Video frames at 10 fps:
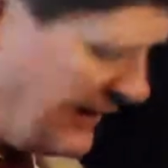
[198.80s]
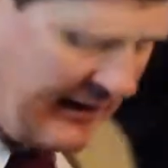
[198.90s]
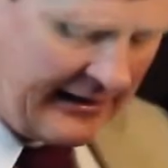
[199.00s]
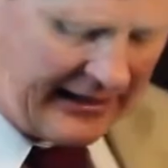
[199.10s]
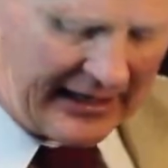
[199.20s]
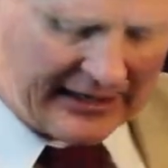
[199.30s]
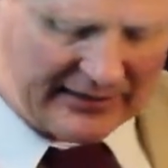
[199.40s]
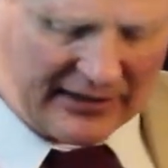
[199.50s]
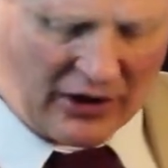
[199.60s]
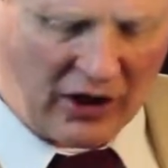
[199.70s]
in the
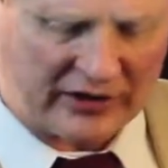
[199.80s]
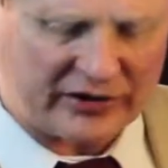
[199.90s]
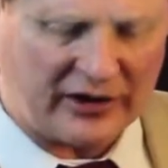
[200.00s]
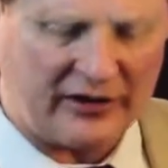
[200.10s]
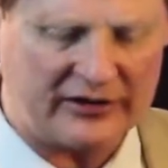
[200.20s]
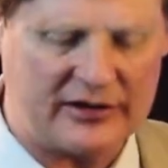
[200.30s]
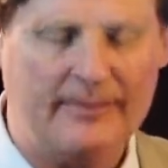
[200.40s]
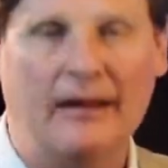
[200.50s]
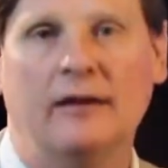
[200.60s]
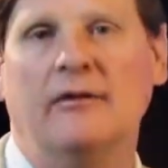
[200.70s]
antioxidants
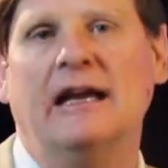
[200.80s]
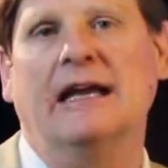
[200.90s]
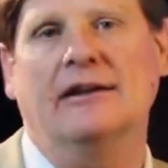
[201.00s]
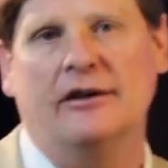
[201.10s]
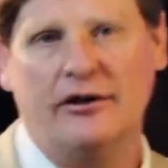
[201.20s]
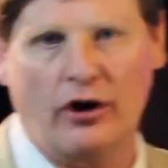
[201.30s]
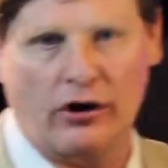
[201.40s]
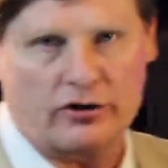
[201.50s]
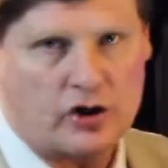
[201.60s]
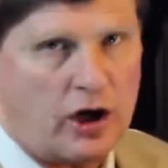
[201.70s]
in the
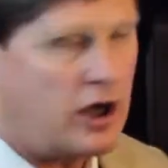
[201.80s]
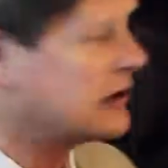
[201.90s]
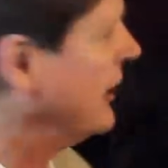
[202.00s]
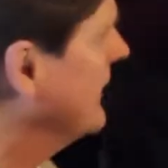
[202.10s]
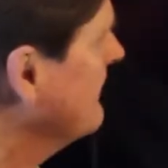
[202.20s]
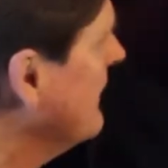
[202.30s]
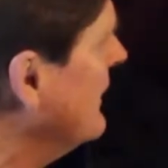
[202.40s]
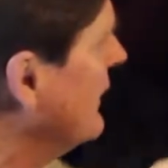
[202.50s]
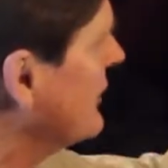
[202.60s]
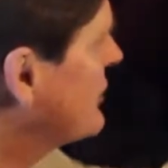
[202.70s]
dark chocolate
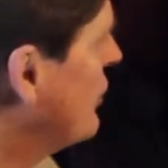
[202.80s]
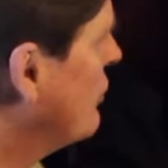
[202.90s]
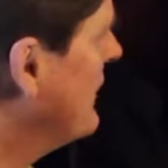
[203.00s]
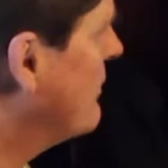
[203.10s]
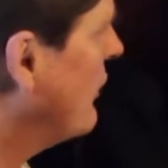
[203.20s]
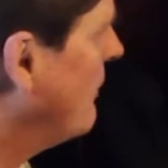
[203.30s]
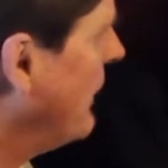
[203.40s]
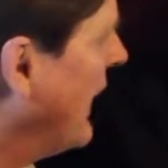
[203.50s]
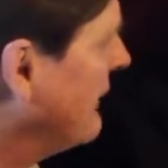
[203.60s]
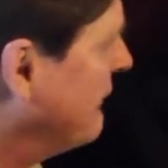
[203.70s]
cerebral
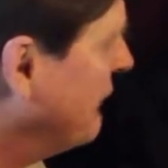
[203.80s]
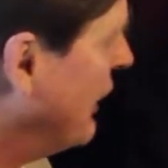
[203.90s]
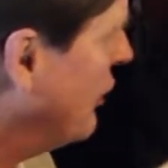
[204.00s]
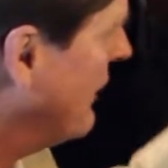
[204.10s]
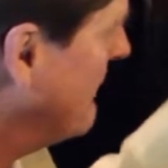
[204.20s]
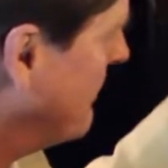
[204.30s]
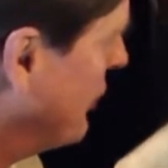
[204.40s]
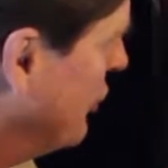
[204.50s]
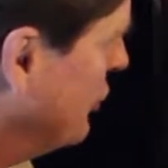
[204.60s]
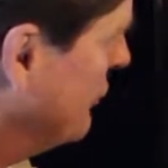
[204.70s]
blood flow
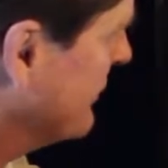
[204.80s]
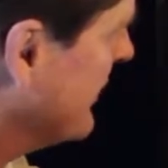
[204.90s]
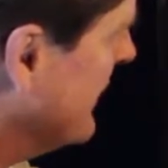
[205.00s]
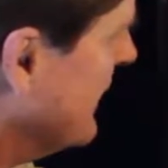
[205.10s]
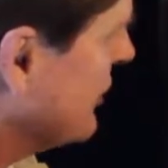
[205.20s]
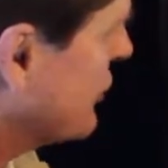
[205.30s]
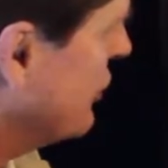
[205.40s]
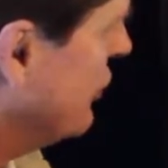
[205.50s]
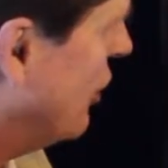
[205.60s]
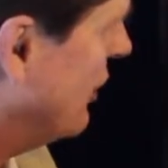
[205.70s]
improves. So
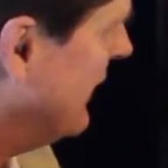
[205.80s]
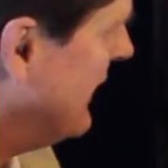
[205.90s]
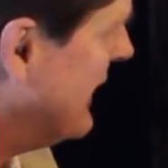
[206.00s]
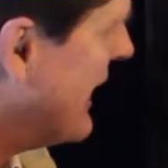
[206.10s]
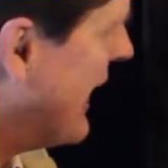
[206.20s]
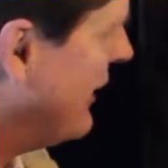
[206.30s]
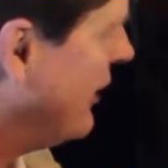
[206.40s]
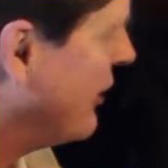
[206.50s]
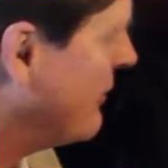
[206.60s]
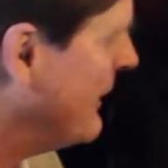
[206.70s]
you only need
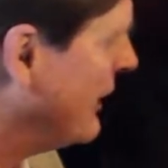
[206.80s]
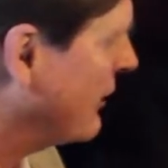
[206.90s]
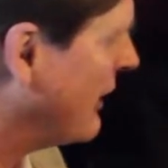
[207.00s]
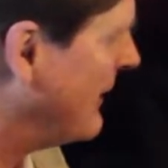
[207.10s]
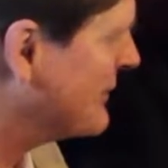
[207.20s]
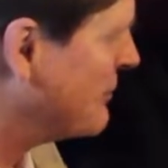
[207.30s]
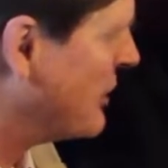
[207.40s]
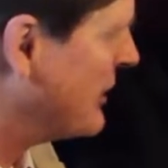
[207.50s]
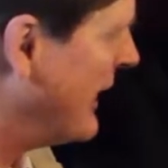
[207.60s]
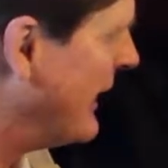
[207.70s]
900 milligrams
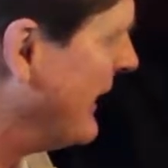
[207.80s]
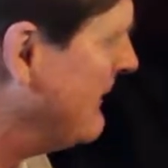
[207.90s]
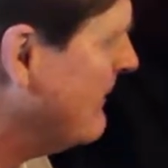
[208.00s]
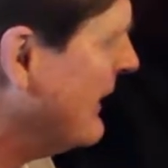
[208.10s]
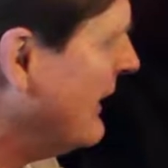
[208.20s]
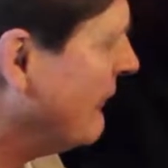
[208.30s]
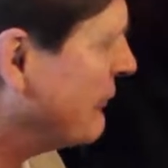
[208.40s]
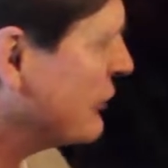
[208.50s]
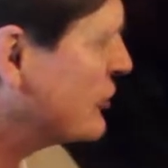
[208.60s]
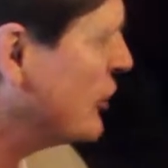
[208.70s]
per day
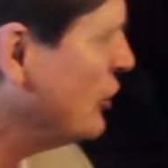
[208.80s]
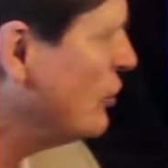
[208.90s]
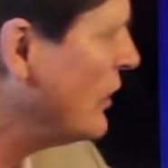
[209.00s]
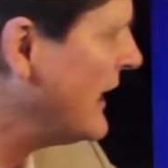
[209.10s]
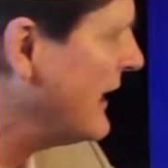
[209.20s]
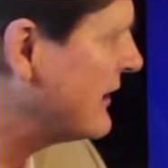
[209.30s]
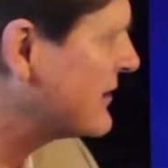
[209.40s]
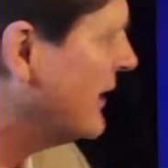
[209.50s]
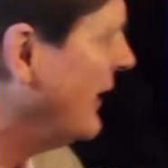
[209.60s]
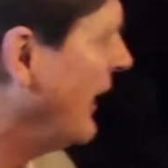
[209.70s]
for two
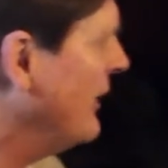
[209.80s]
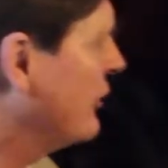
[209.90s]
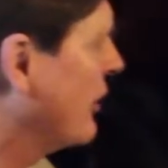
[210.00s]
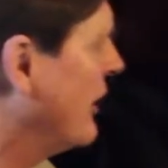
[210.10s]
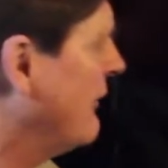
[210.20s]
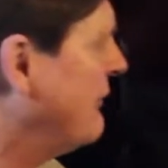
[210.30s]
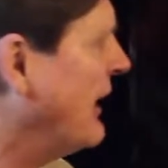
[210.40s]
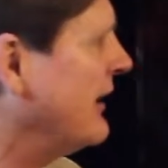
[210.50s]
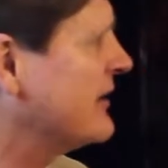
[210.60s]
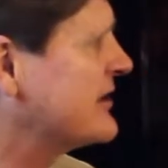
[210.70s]
weeks, and you're going to
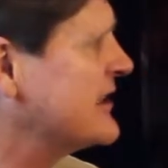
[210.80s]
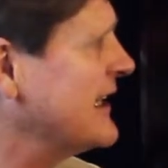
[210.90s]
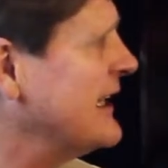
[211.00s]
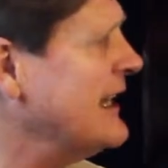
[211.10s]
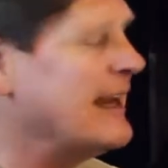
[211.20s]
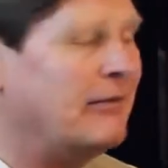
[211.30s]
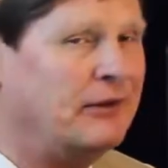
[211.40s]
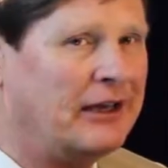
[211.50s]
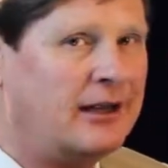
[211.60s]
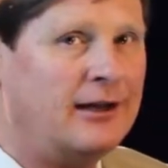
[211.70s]
find a
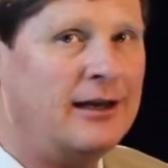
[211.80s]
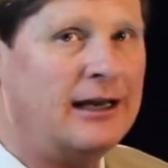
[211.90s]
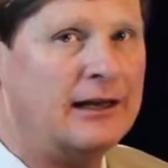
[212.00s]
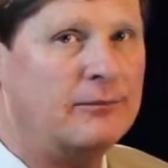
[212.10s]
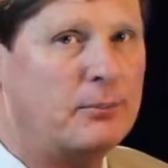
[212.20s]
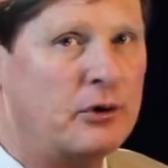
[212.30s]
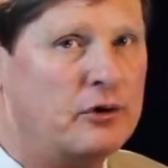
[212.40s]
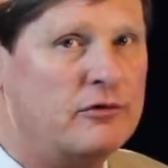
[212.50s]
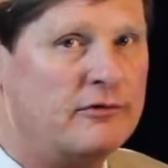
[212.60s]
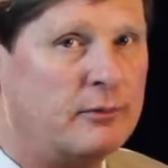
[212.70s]
significant
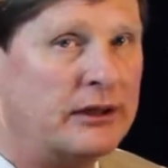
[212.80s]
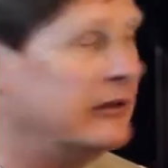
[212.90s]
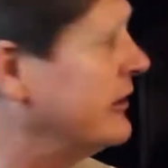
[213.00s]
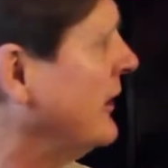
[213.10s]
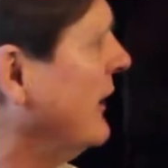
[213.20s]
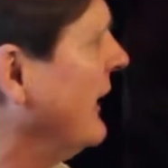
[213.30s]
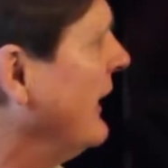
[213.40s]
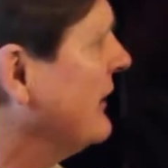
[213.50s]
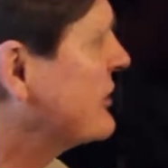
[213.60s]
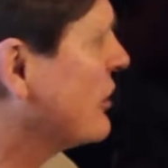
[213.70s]
improvement
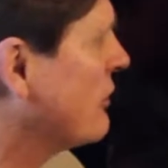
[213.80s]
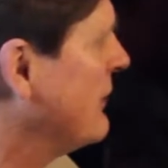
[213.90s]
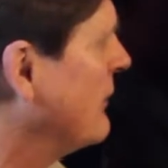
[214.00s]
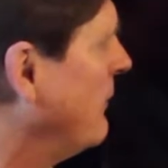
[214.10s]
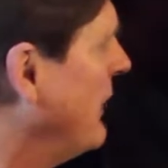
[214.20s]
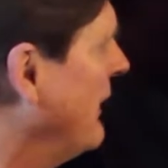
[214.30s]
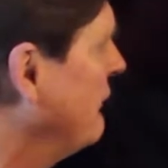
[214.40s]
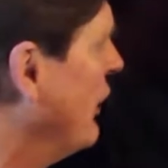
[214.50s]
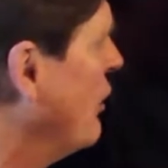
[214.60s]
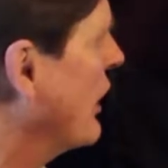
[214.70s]
in cerebral
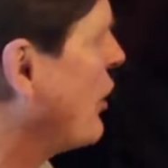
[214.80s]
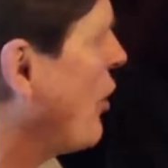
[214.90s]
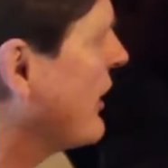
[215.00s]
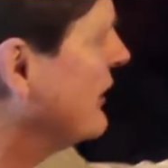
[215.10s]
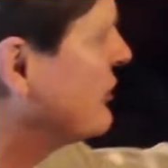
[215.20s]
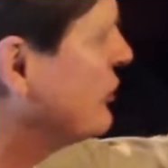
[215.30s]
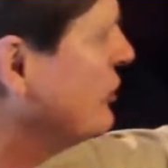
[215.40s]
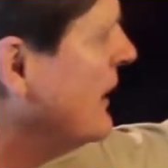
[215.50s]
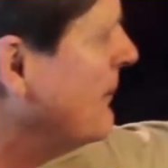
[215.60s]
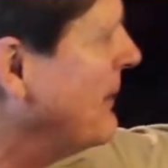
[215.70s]
blood flow, according
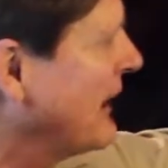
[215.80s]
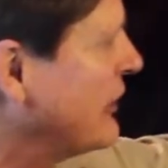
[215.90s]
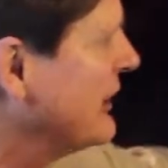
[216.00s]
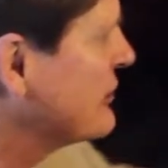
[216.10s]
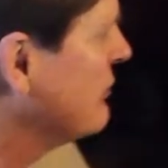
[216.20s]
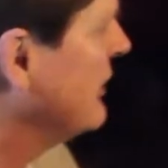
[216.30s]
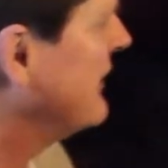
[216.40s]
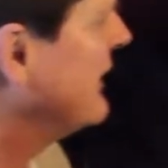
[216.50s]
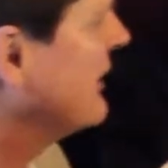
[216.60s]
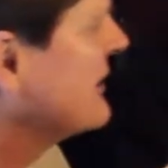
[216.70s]
to Beth Israel
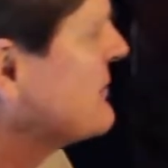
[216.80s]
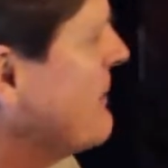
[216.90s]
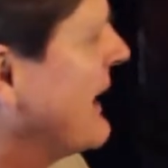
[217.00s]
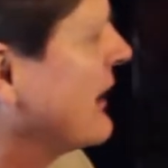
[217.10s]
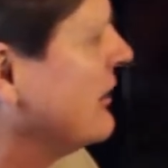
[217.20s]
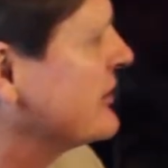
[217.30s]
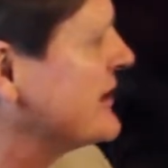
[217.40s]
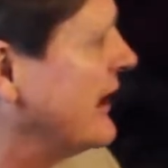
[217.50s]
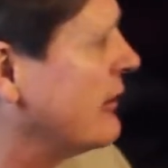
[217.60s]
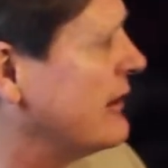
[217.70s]
Deaconess Medical
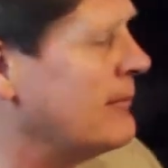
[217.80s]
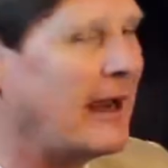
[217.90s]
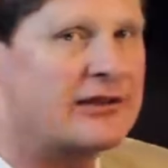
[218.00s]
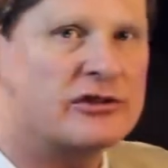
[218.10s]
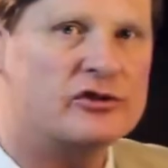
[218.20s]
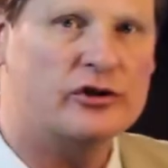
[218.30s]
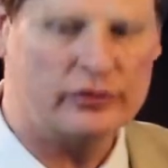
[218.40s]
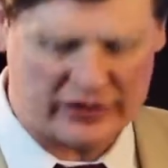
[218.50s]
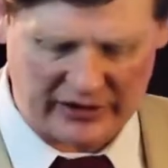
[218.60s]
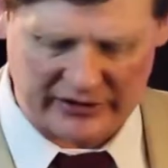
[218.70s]
Center in
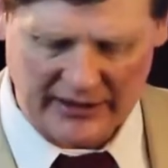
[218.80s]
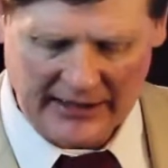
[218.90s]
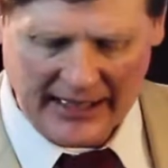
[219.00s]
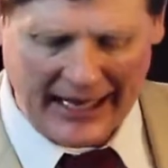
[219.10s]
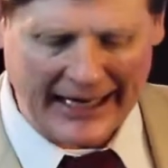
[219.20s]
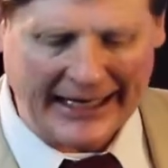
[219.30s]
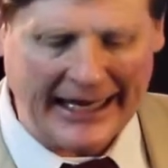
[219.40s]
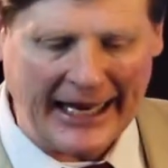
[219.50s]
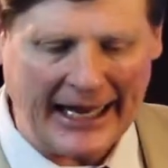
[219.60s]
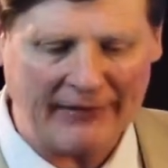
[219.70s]
Massachusetts.
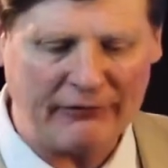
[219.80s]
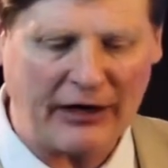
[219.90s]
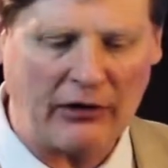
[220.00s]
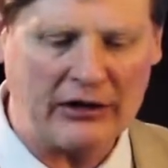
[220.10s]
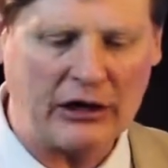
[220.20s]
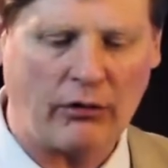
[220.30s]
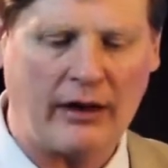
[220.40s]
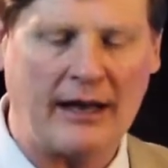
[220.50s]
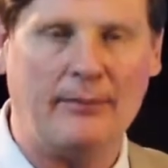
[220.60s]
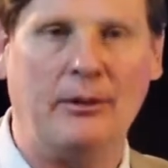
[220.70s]
Again, very
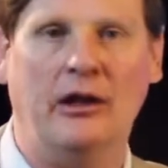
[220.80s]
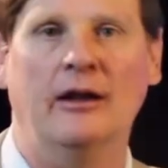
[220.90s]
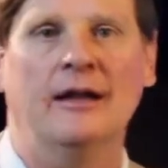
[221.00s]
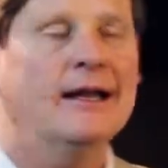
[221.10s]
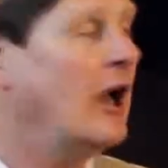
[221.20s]
credible.